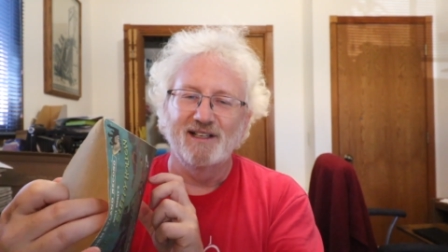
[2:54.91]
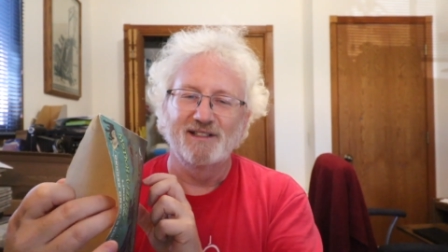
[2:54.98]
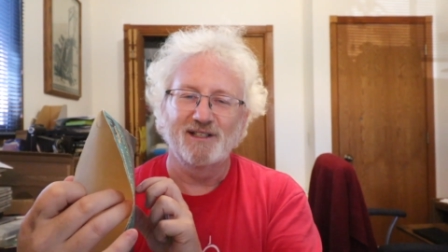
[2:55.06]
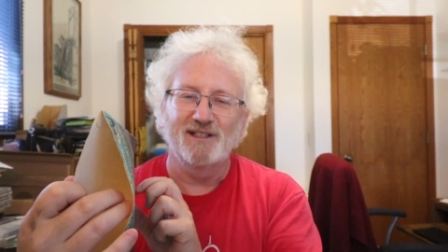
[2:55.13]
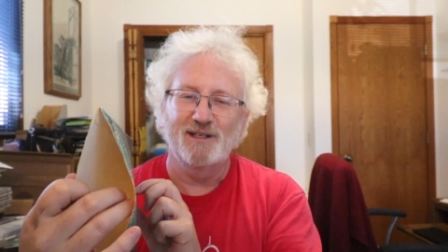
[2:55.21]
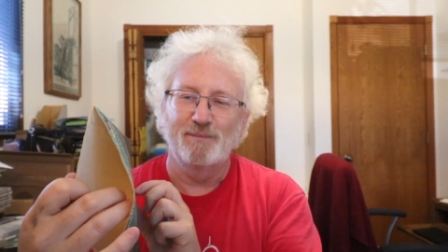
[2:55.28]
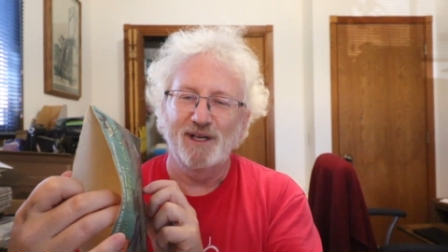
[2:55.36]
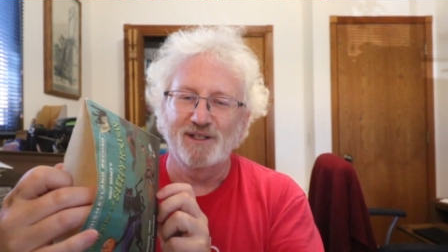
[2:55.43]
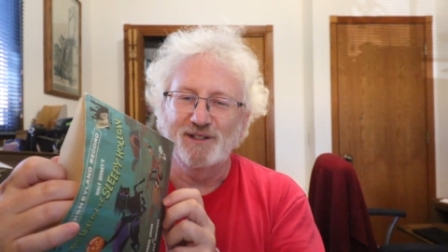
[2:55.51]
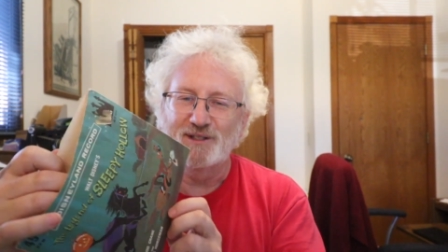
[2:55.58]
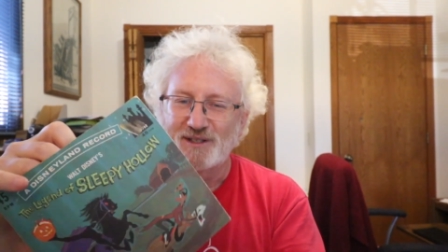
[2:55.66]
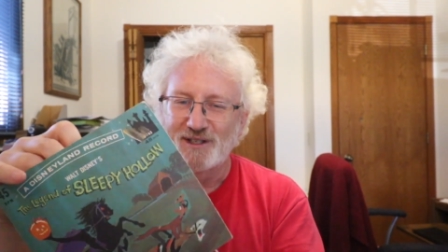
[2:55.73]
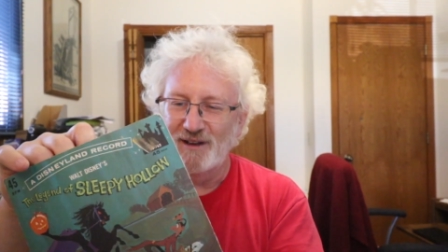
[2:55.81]
just the
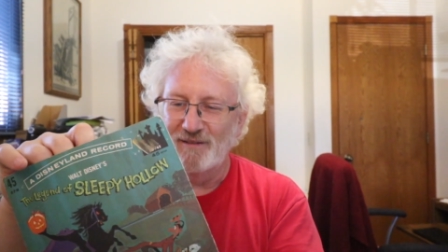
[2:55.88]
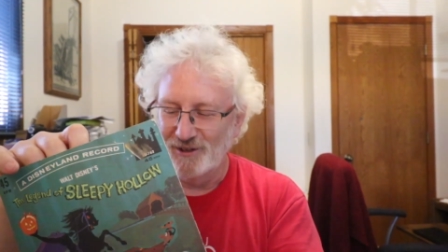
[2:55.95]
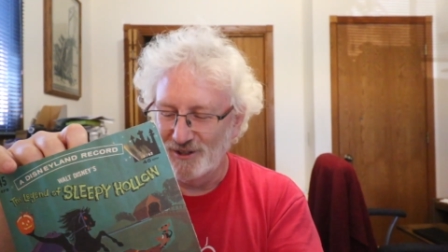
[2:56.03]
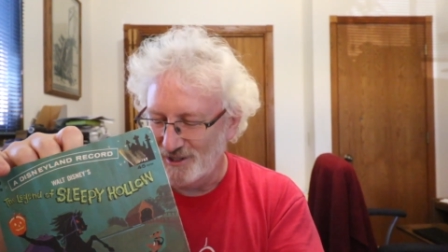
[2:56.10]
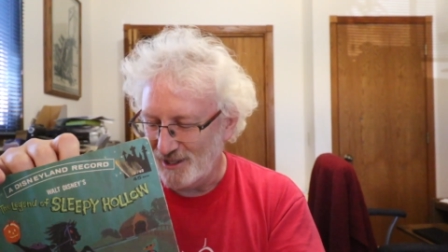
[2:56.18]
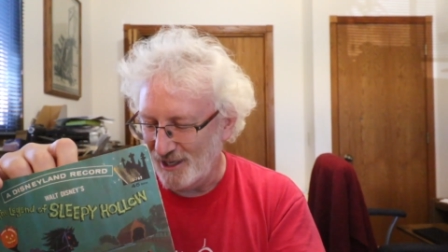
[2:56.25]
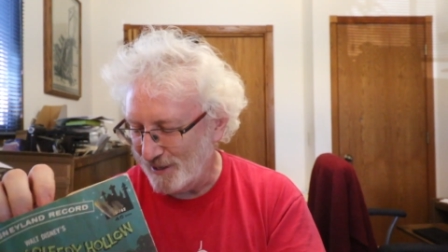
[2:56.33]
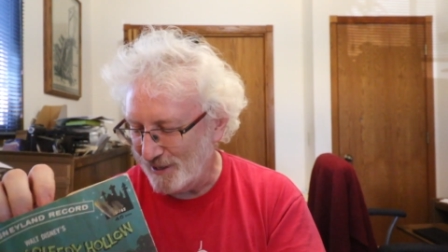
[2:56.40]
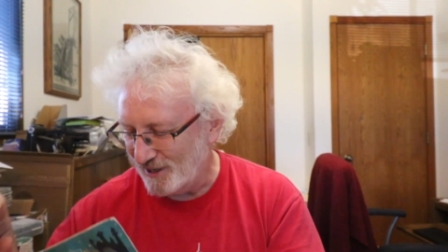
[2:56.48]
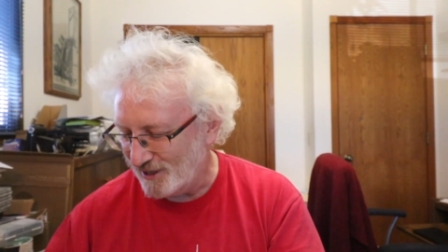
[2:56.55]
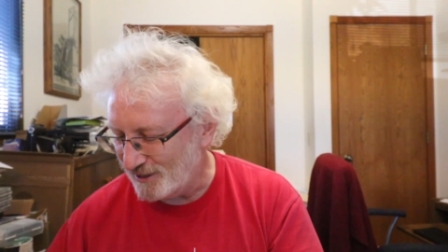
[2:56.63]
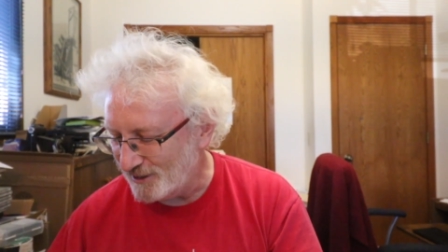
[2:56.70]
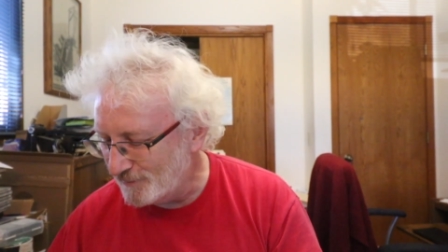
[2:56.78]
picture sleeve for the Sleepy
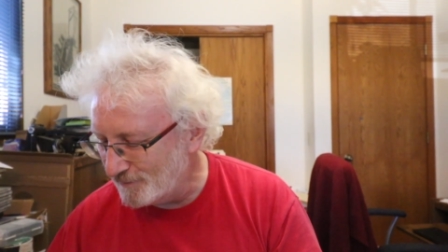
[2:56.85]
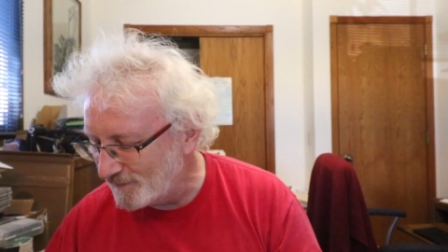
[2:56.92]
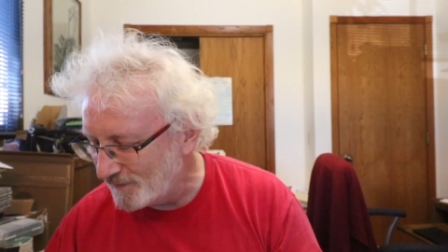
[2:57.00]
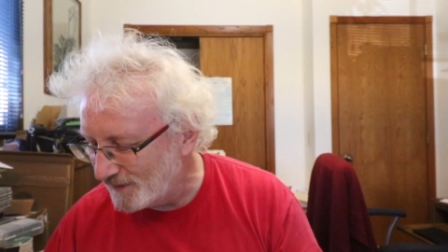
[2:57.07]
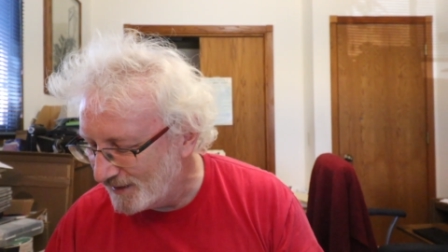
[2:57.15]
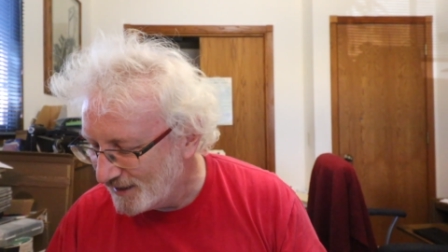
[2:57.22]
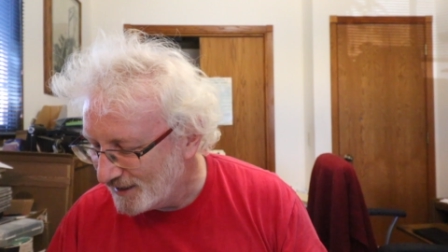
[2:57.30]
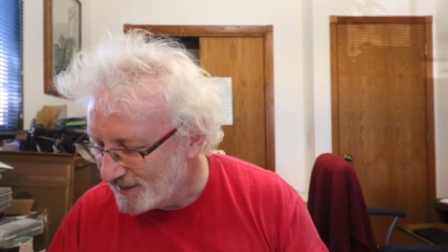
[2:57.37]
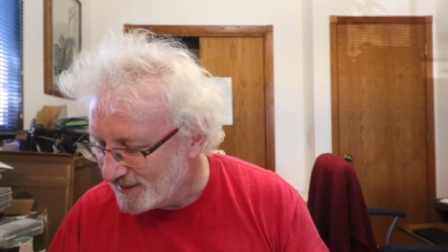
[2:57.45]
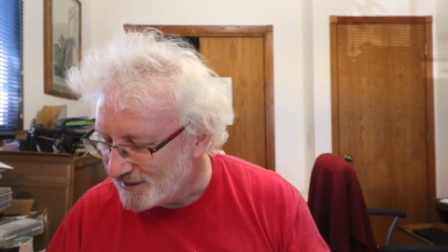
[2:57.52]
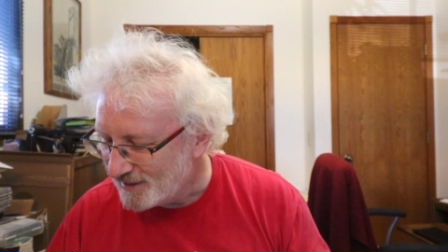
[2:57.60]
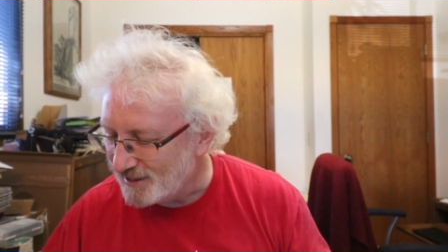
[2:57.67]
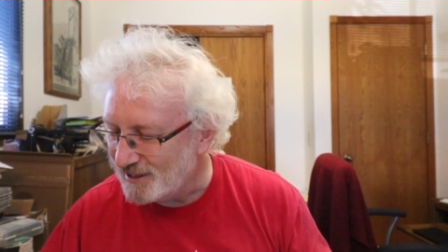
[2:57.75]
Hollow.
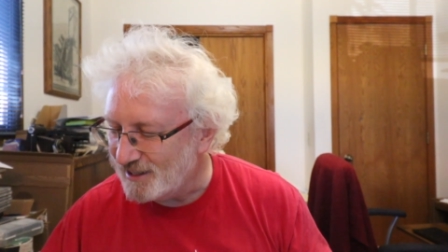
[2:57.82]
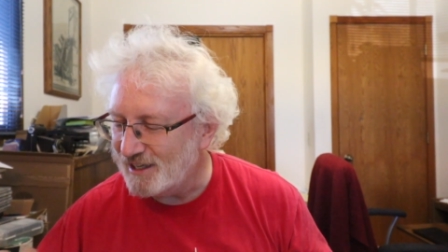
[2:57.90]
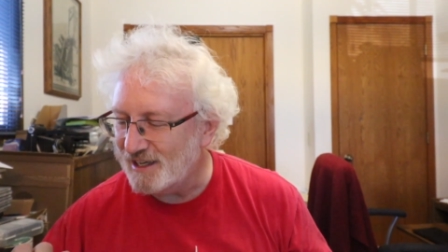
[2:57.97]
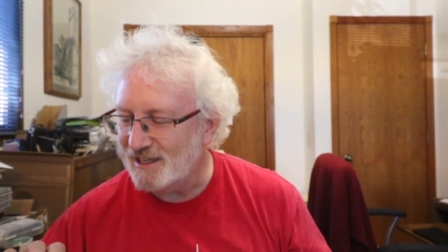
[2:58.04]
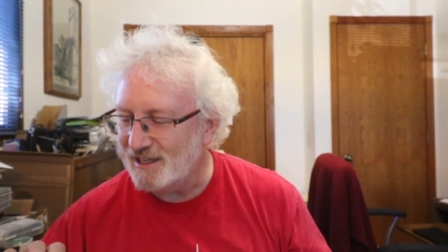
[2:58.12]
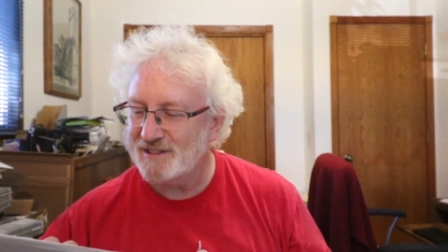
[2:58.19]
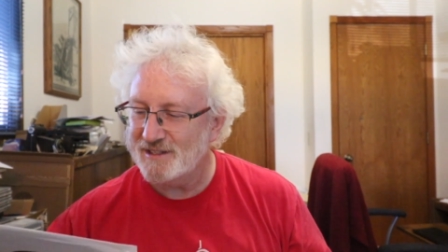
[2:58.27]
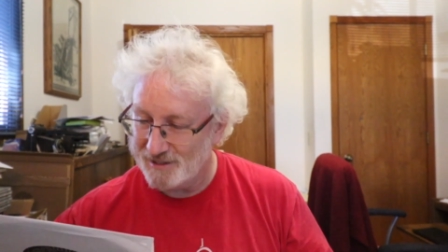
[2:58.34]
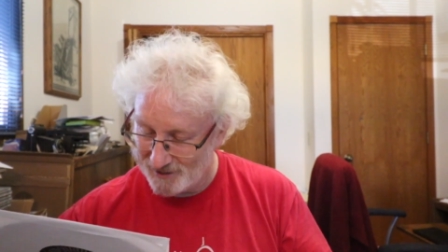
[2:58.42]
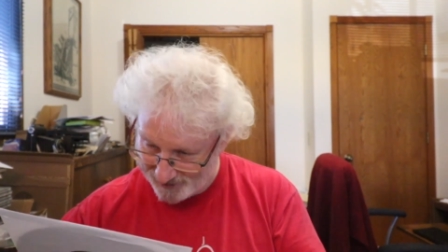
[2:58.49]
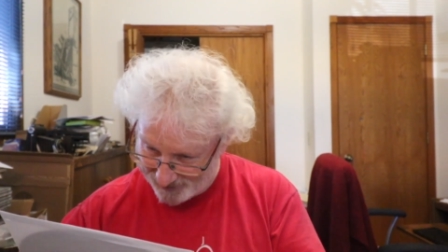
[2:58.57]
Unless,